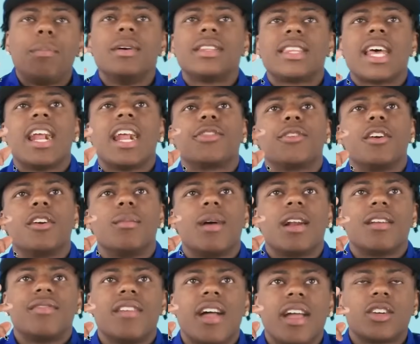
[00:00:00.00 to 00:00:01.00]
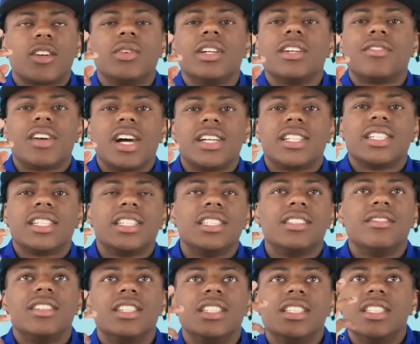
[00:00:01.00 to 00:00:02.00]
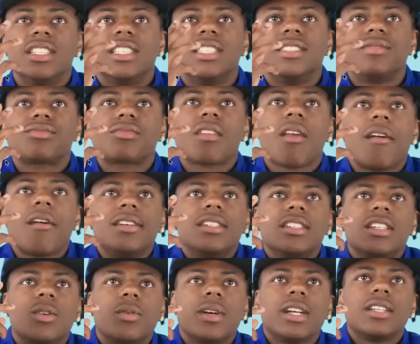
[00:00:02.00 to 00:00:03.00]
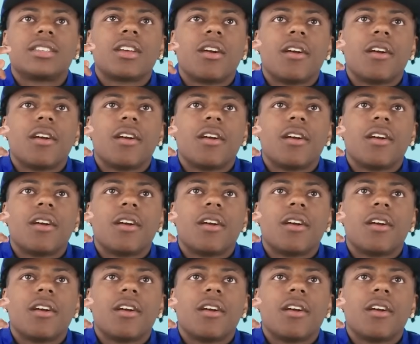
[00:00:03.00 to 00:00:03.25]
I put that at third, matter of fact. Korean fried chicken is very good. Korean